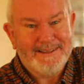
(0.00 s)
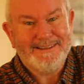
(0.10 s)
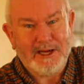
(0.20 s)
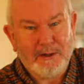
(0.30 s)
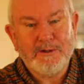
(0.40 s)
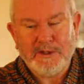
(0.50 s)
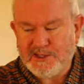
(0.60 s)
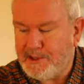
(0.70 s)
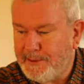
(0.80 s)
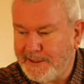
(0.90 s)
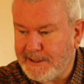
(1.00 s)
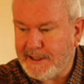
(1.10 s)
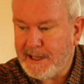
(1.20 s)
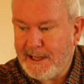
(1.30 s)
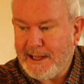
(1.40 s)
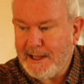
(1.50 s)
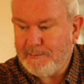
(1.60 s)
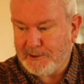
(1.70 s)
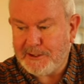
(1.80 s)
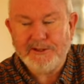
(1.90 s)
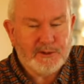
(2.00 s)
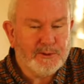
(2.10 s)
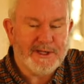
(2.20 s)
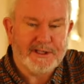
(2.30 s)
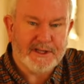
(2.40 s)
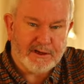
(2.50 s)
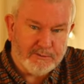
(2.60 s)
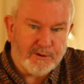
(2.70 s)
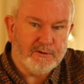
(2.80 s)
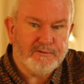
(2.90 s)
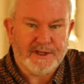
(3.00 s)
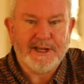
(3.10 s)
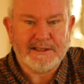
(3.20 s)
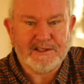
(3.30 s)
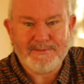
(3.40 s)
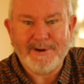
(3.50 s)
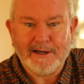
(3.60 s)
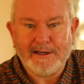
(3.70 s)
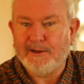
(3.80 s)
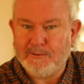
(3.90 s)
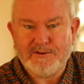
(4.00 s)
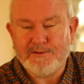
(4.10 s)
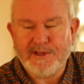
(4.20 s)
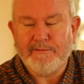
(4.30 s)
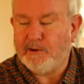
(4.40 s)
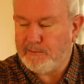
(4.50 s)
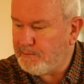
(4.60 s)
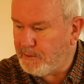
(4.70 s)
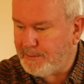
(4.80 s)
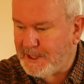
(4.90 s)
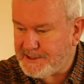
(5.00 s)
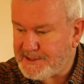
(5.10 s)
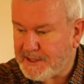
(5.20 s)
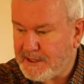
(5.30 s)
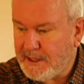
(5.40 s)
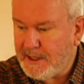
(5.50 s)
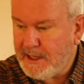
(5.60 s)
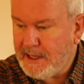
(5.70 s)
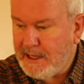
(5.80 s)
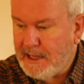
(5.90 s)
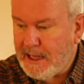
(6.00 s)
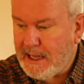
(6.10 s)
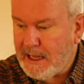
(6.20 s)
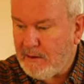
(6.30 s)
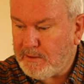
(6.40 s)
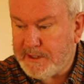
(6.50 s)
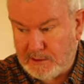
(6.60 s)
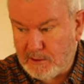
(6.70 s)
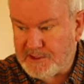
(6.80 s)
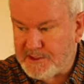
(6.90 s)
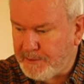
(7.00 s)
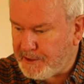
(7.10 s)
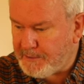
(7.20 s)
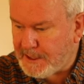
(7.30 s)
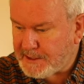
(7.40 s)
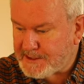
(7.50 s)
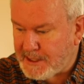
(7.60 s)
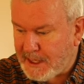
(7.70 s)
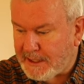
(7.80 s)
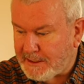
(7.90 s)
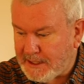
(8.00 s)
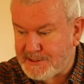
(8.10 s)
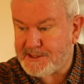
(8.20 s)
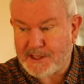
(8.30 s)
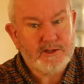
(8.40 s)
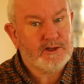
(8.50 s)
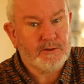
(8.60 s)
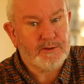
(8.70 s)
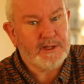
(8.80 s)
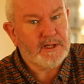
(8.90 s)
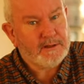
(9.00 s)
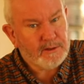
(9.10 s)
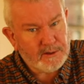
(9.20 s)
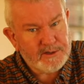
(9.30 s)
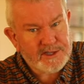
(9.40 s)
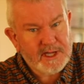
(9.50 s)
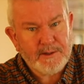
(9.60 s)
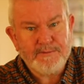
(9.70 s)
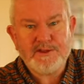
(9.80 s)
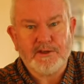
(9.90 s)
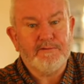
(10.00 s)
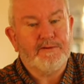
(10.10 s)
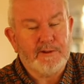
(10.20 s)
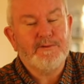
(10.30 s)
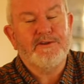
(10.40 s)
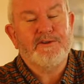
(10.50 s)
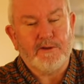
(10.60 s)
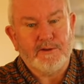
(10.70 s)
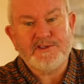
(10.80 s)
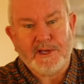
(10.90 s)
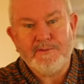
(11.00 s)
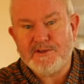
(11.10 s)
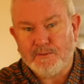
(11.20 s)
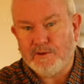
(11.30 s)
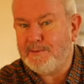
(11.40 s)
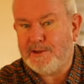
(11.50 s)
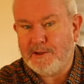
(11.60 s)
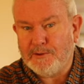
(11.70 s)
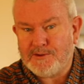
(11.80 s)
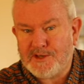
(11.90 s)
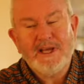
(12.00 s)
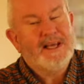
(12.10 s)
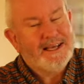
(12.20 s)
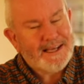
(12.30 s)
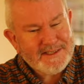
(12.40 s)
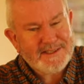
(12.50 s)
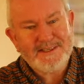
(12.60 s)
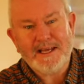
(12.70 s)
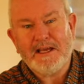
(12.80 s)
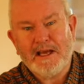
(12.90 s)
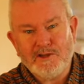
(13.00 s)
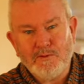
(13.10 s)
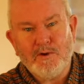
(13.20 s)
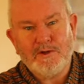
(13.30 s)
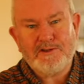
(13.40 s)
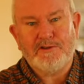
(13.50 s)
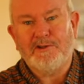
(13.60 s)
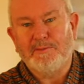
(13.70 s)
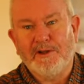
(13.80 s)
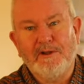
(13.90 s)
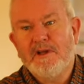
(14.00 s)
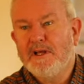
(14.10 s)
the heritage of the building. But in doing it, they removed an Atlas mark, and which was never replaced. We can look at some other marks and, as I say, show the colour schemes, show the vibrant colour schemes that would have been used. As I say, had you walked through Dublin